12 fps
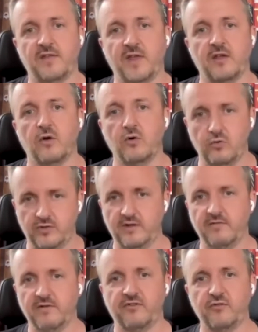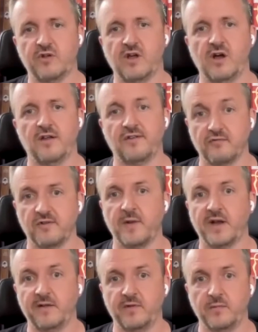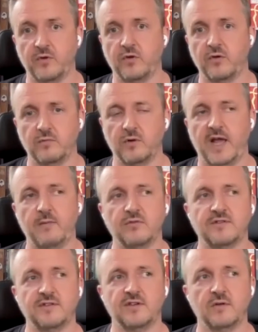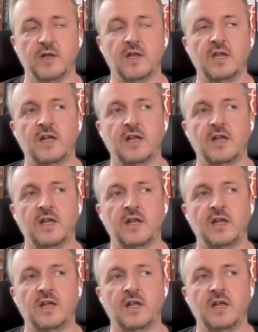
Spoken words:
They got all the original cast, or as many of them who were able to do it,